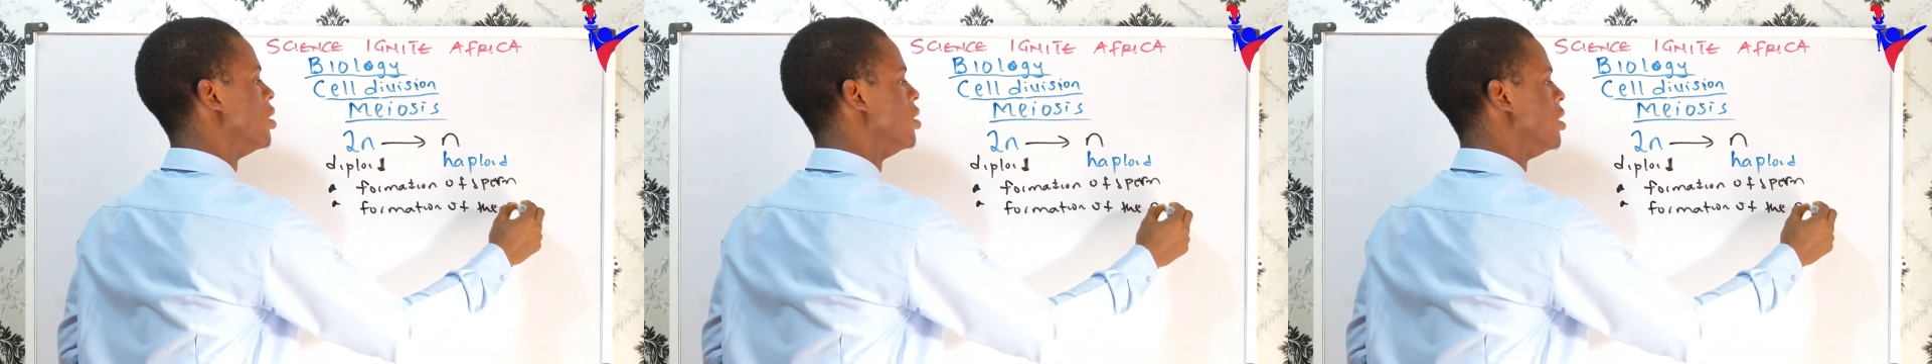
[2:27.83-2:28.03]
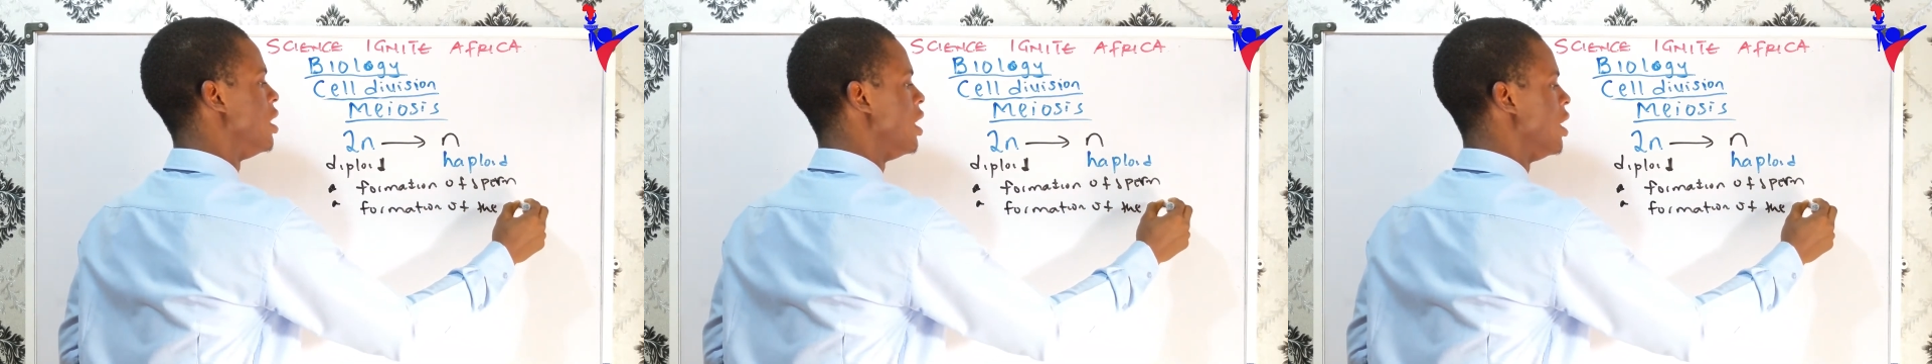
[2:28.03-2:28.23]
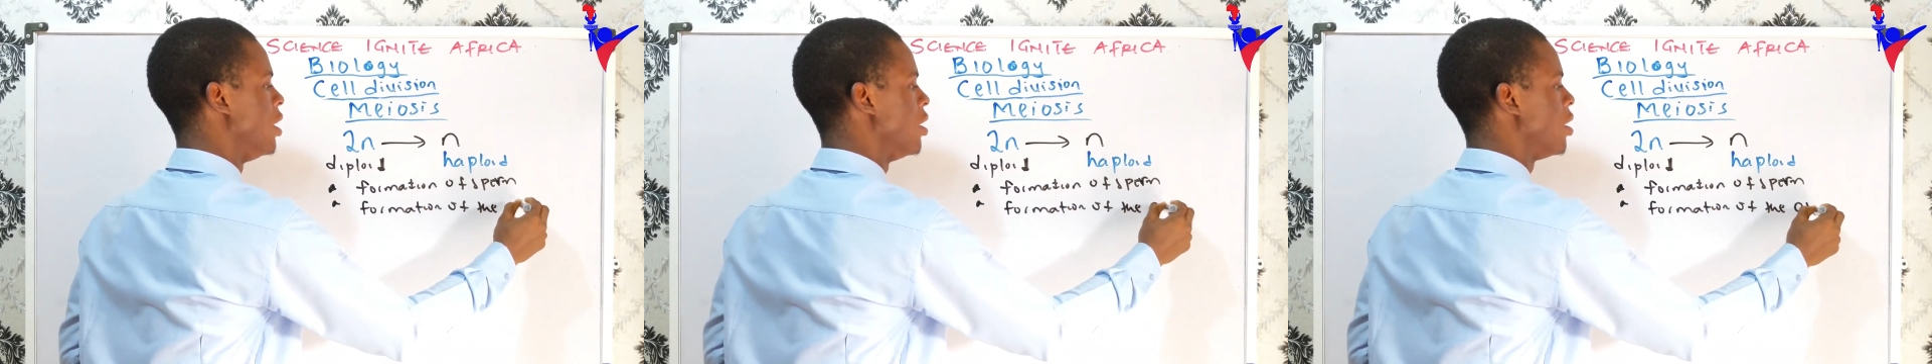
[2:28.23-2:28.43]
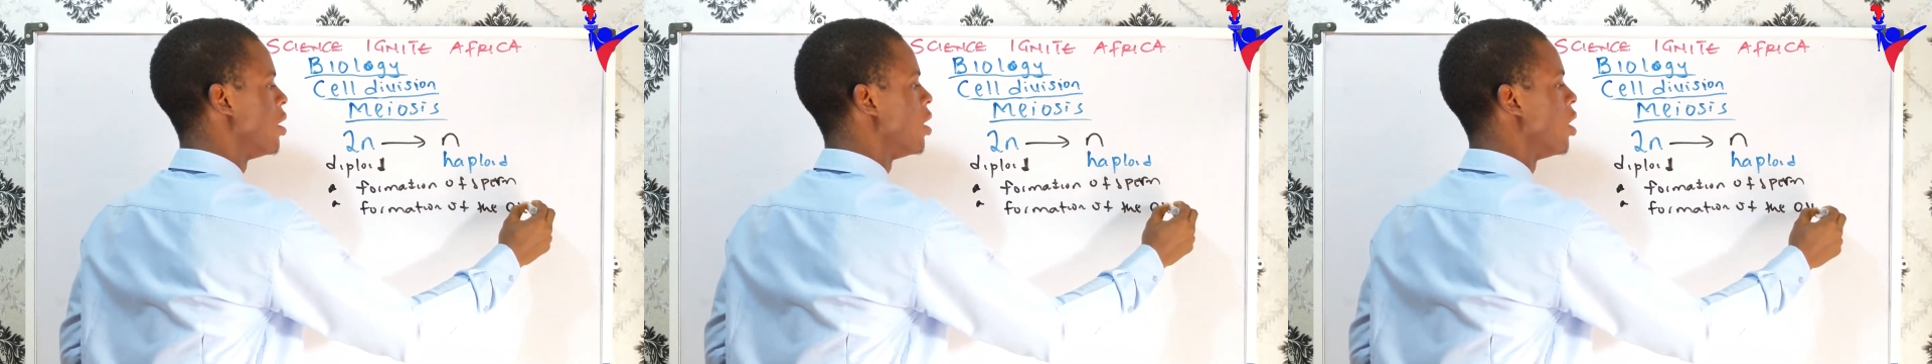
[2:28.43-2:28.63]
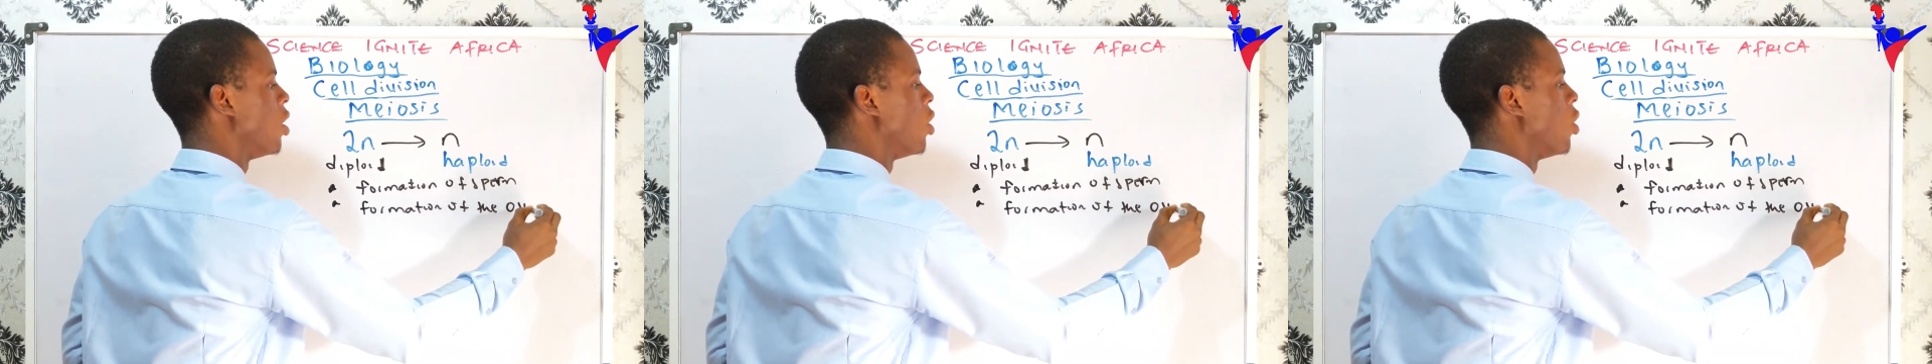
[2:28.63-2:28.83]
the
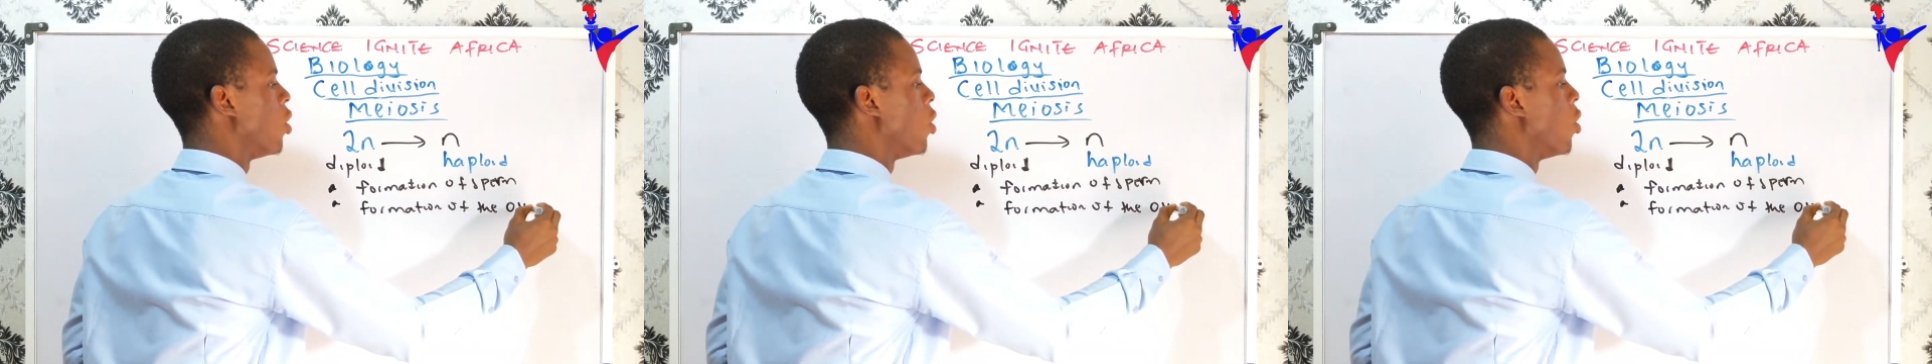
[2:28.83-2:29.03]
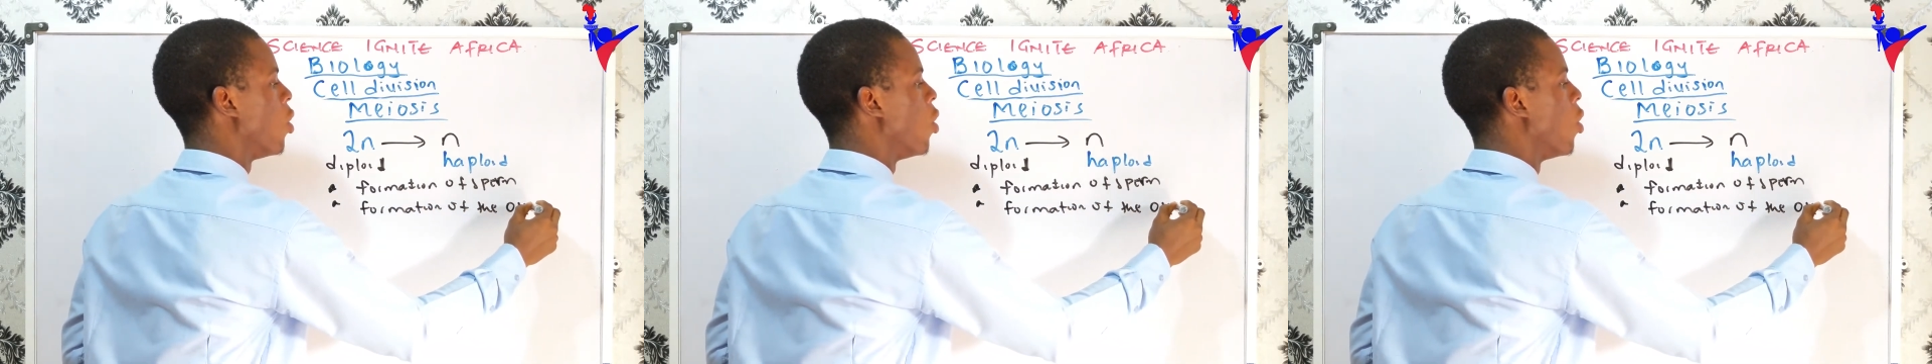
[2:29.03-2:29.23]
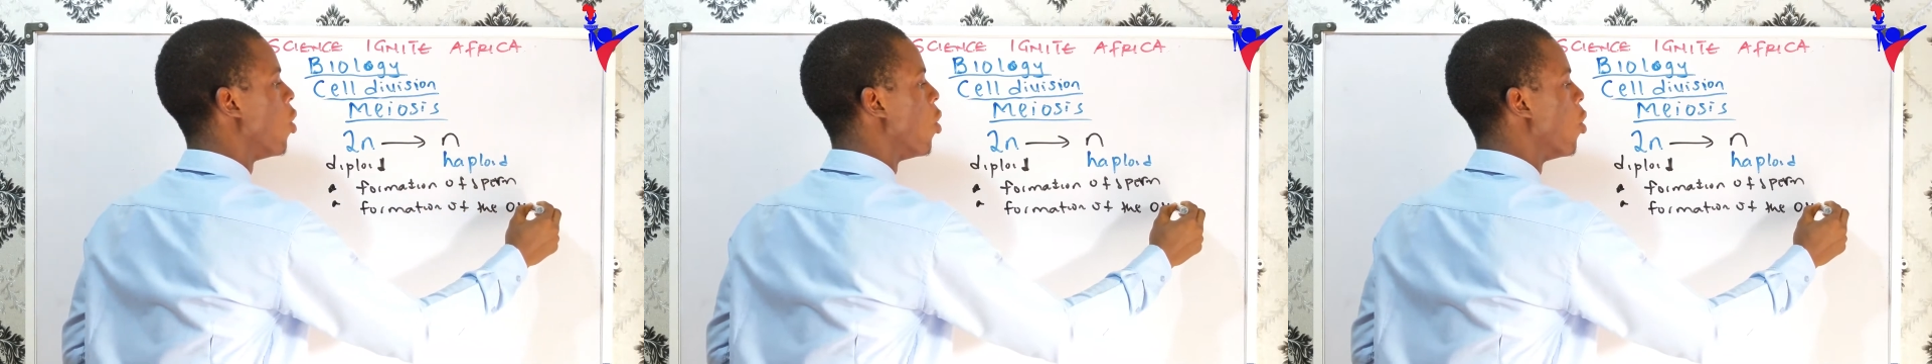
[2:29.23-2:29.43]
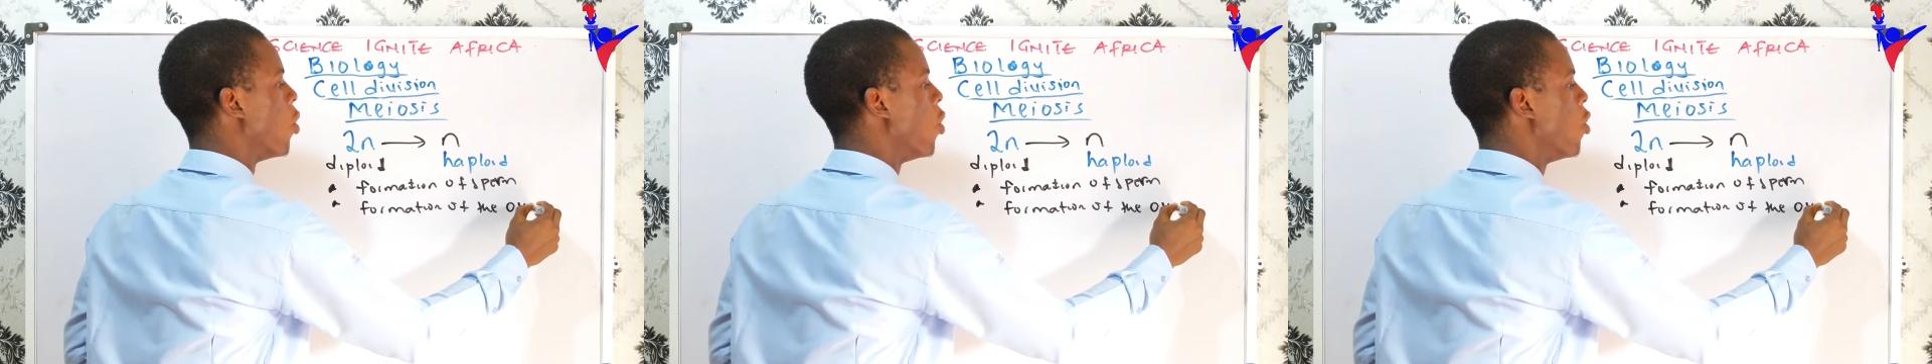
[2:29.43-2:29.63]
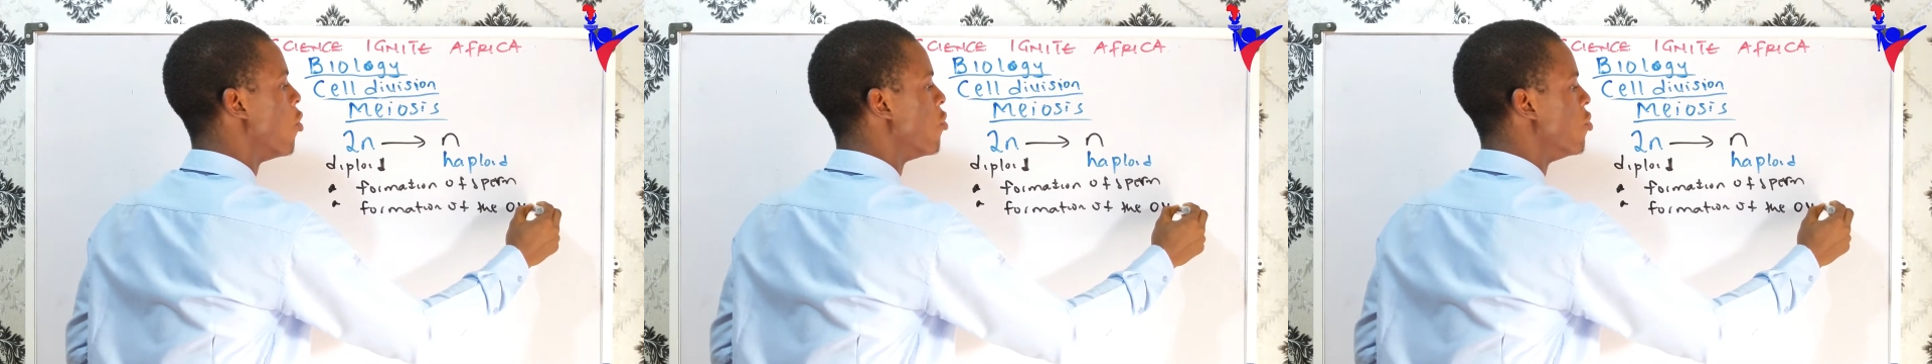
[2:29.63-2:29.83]

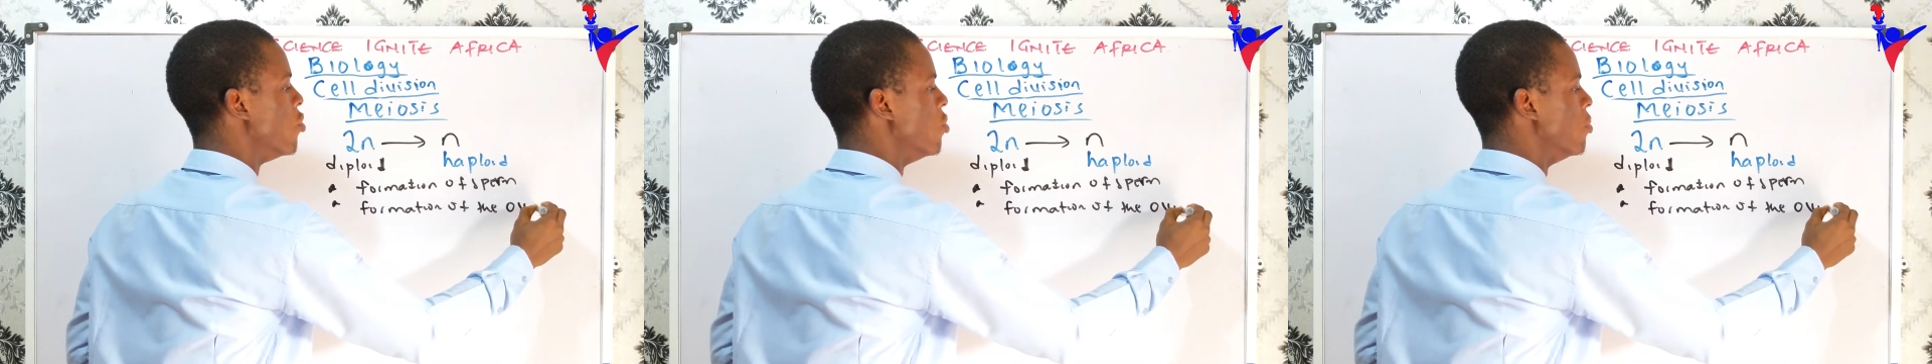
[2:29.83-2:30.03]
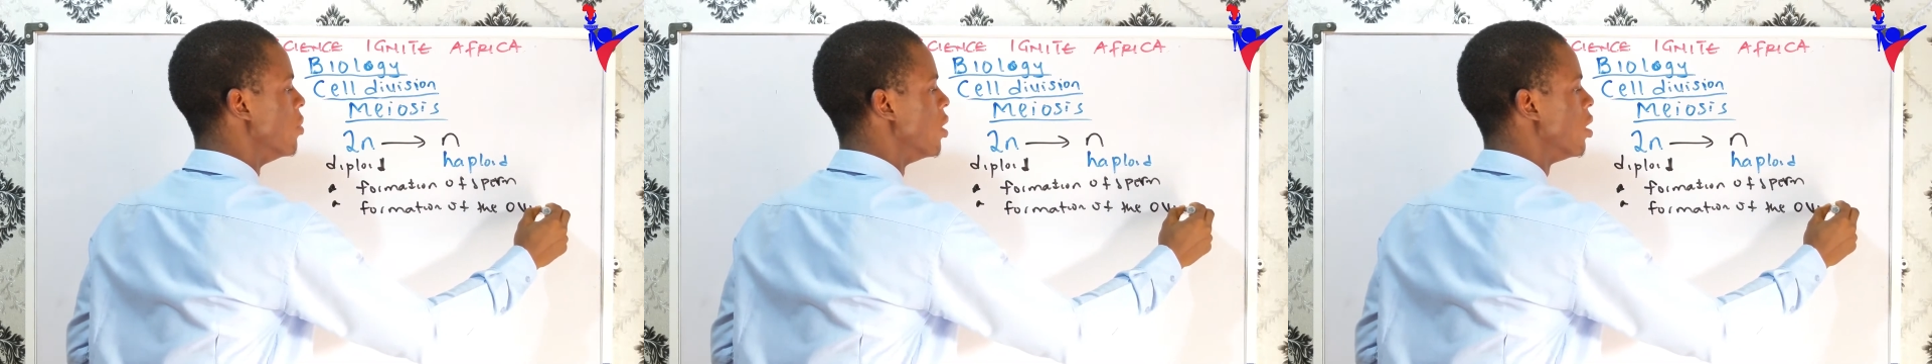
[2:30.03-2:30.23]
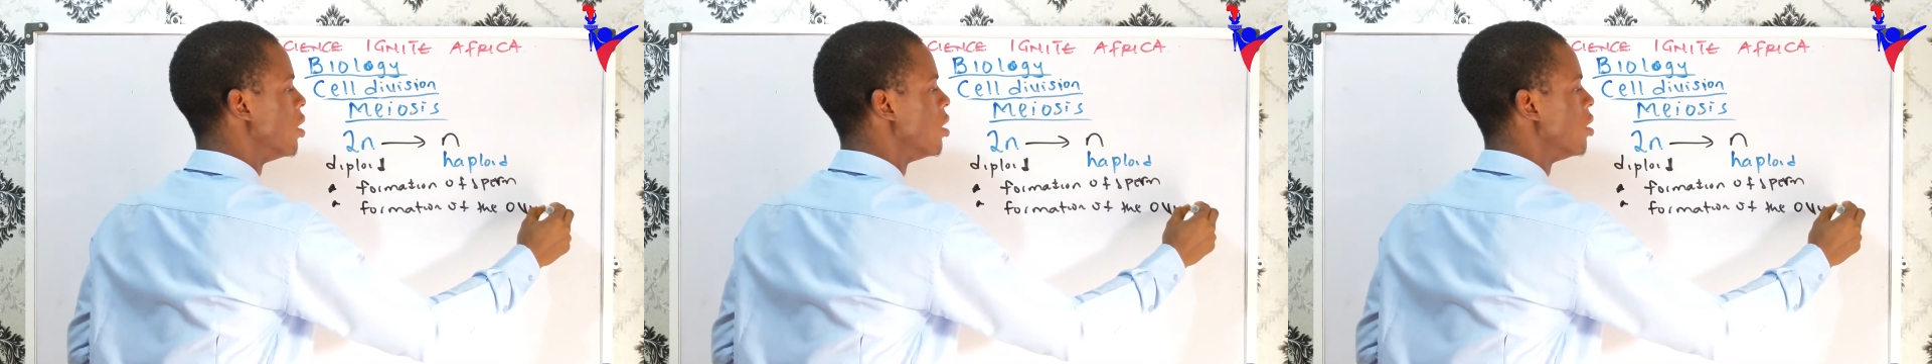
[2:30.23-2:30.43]
ovum.